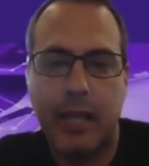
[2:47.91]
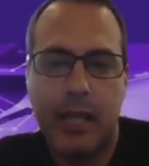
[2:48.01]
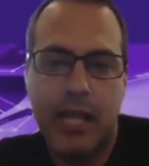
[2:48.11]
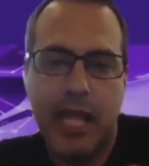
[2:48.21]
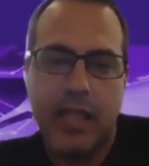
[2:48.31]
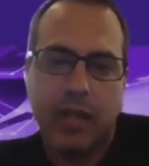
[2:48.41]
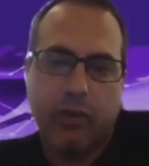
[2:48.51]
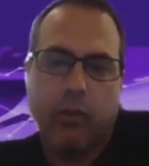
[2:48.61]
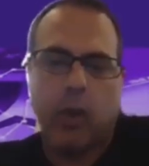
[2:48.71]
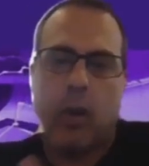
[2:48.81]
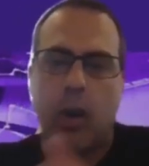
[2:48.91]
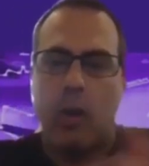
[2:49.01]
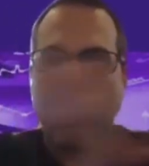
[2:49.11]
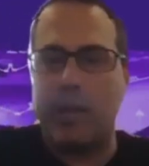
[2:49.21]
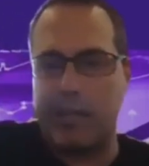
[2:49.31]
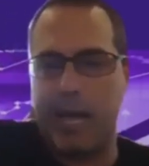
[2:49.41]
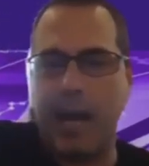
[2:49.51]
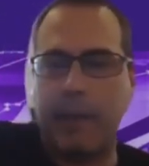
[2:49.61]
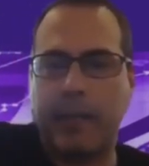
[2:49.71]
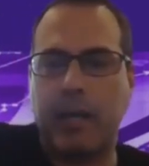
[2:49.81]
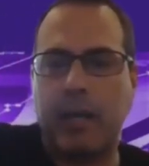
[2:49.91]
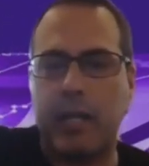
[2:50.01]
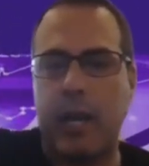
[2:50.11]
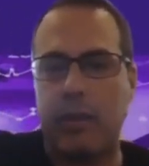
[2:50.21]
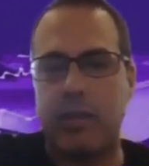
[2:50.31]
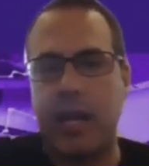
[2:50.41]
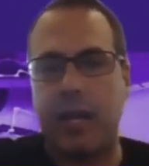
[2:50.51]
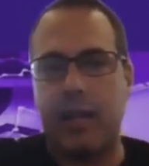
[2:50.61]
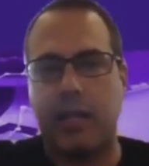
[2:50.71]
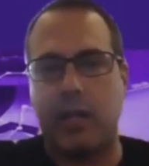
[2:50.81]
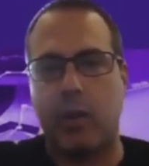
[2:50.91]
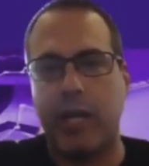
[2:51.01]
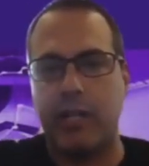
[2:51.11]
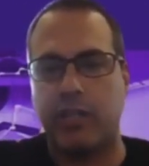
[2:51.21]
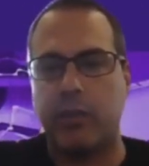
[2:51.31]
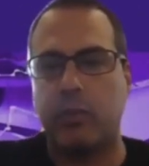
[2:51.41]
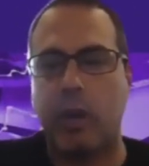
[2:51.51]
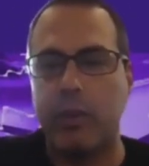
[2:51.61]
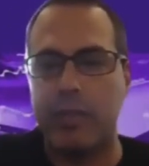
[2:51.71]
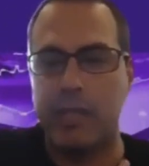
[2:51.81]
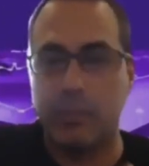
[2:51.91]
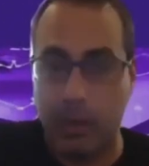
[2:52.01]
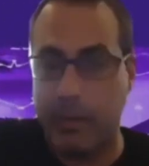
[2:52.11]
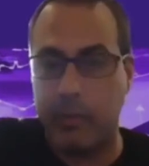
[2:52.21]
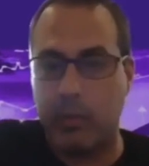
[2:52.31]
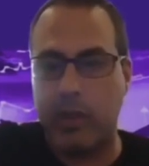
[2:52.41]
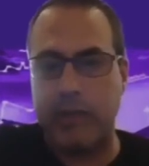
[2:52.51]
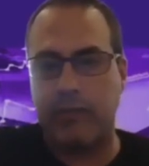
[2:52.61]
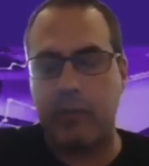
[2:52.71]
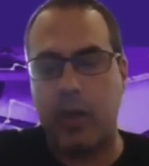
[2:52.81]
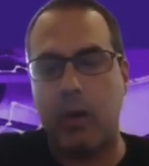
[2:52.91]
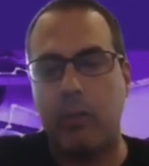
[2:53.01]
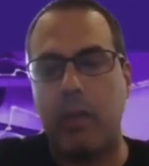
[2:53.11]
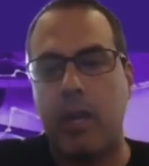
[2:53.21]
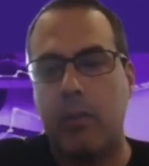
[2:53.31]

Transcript: then therefore what's happening on the other side of the equation well we see more people working from home